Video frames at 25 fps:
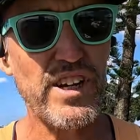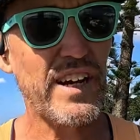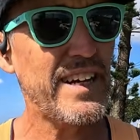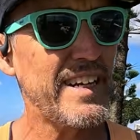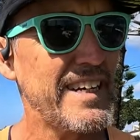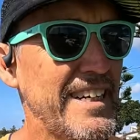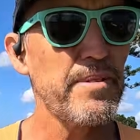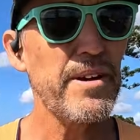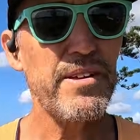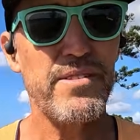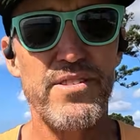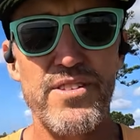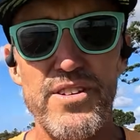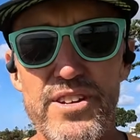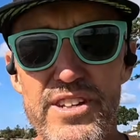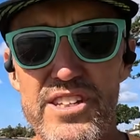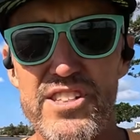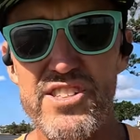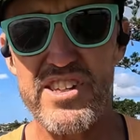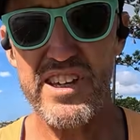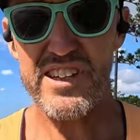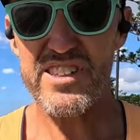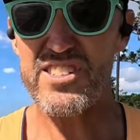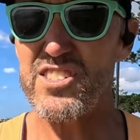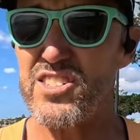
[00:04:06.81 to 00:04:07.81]
30
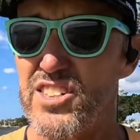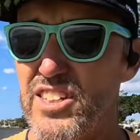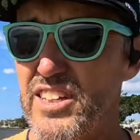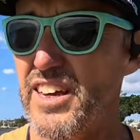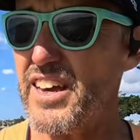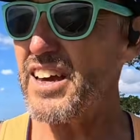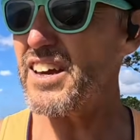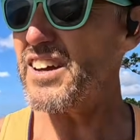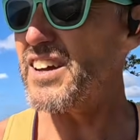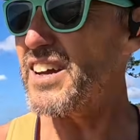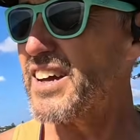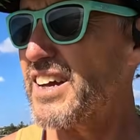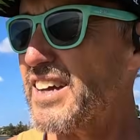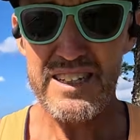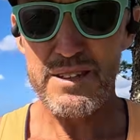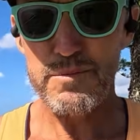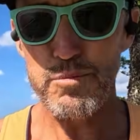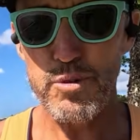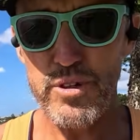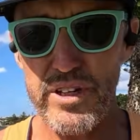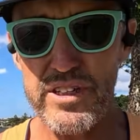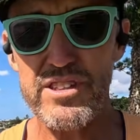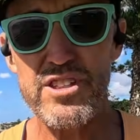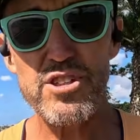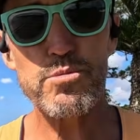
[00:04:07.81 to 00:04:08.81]
seconds to go and
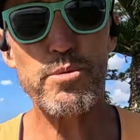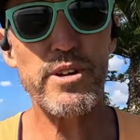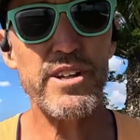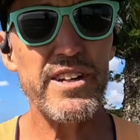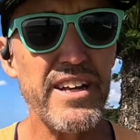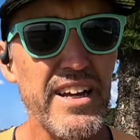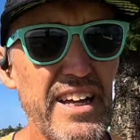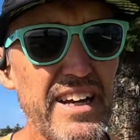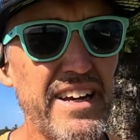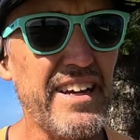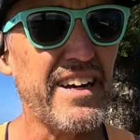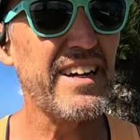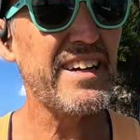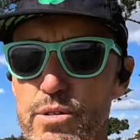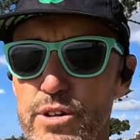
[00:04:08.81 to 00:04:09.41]
we'll get this one done.